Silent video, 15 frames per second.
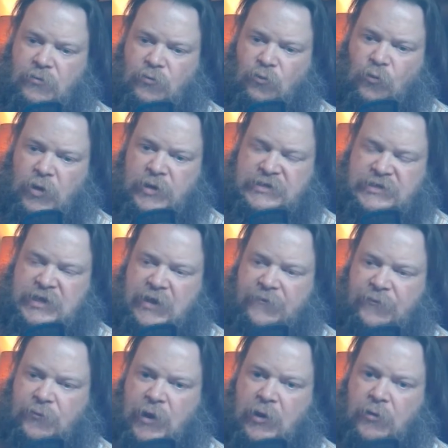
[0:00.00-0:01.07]
one side
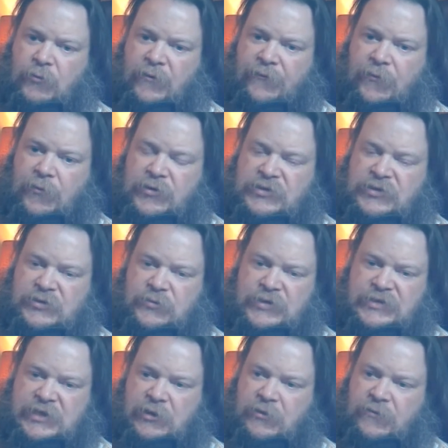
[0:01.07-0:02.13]
of ground refers to
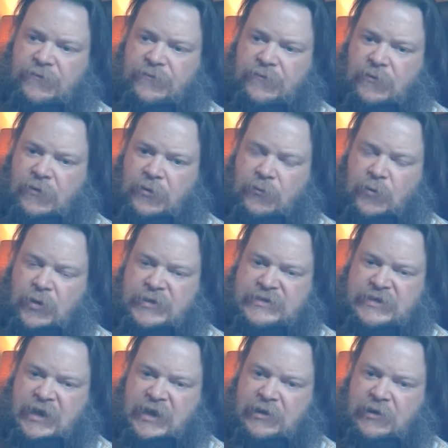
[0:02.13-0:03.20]
itself on the one
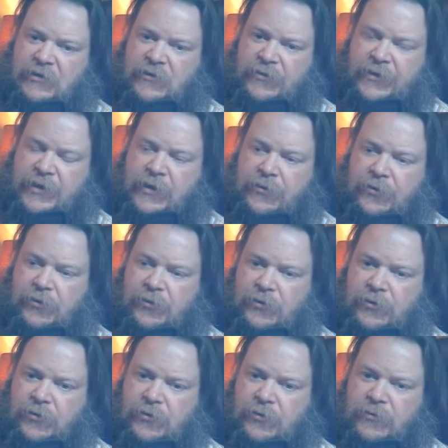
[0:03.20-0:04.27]
side, and on the other,
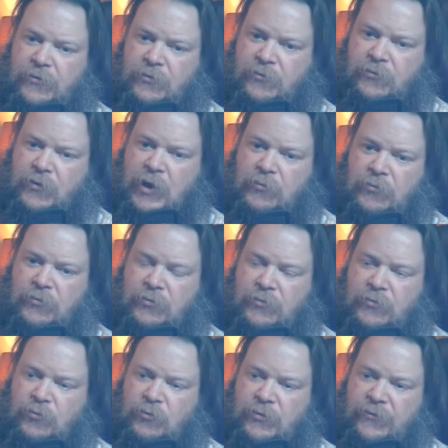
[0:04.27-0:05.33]
ground
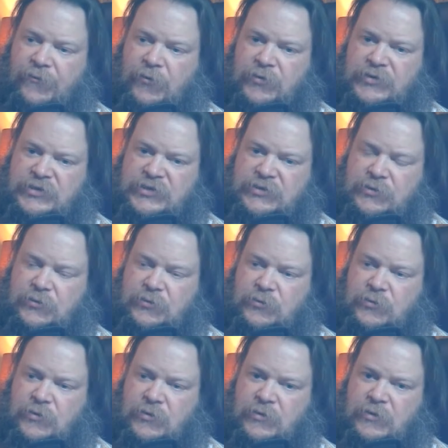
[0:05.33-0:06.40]
refers
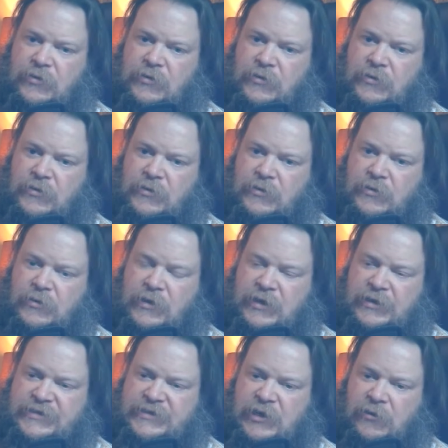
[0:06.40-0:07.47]
to
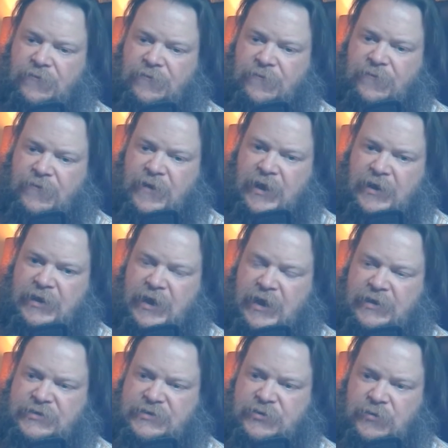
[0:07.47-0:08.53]
itself
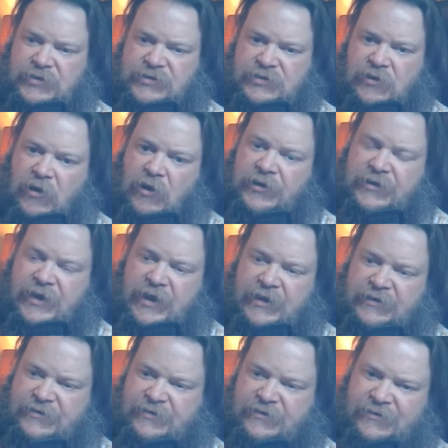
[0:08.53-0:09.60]
as to its
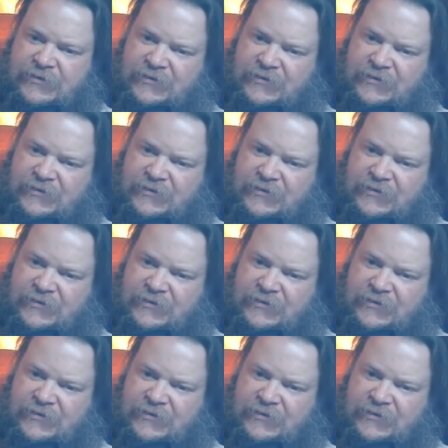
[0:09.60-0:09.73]
content.